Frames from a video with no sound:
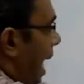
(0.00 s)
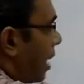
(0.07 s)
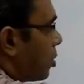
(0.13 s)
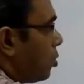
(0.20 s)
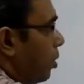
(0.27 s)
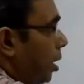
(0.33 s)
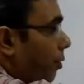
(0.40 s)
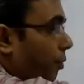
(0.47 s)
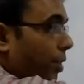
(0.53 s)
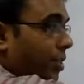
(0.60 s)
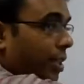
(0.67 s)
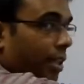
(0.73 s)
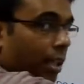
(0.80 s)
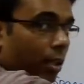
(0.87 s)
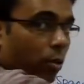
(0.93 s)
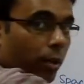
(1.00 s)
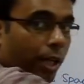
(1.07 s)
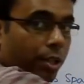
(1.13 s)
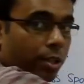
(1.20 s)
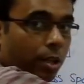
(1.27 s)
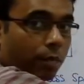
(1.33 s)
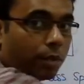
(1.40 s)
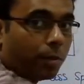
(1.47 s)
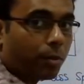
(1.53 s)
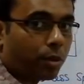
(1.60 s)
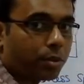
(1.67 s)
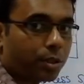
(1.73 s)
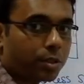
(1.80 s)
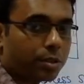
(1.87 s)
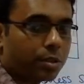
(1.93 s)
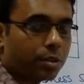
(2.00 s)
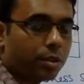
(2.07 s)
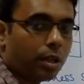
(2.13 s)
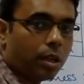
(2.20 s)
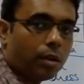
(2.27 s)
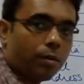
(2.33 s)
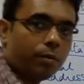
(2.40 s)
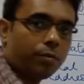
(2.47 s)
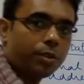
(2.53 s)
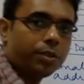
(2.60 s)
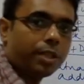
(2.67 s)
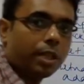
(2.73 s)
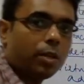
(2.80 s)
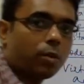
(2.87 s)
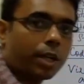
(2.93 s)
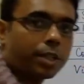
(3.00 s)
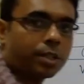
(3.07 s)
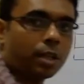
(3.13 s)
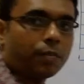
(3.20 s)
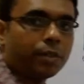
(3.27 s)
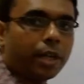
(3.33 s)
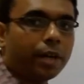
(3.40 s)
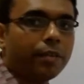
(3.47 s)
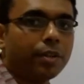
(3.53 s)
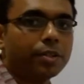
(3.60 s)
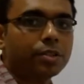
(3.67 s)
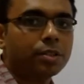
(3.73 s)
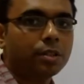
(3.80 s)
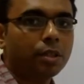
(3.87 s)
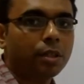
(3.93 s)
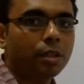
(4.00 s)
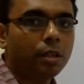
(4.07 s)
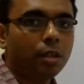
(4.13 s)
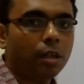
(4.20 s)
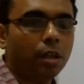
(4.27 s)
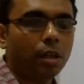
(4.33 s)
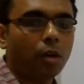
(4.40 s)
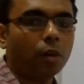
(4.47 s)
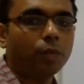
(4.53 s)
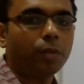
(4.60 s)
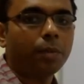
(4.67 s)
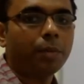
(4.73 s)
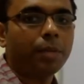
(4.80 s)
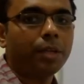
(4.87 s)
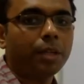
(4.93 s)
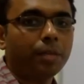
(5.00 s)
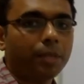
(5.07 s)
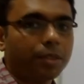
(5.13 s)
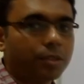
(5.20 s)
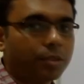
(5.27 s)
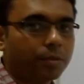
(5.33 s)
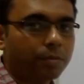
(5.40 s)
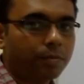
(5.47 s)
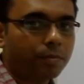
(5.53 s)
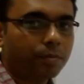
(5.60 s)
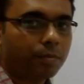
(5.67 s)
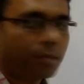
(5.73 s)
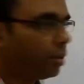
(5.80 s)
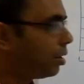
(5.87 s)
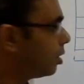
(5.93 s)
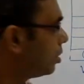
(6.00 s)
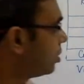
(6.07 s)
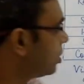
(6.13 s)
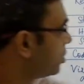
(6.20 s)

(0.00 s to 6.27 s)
actual physical location of the process, the physical location of the address of the memory image. This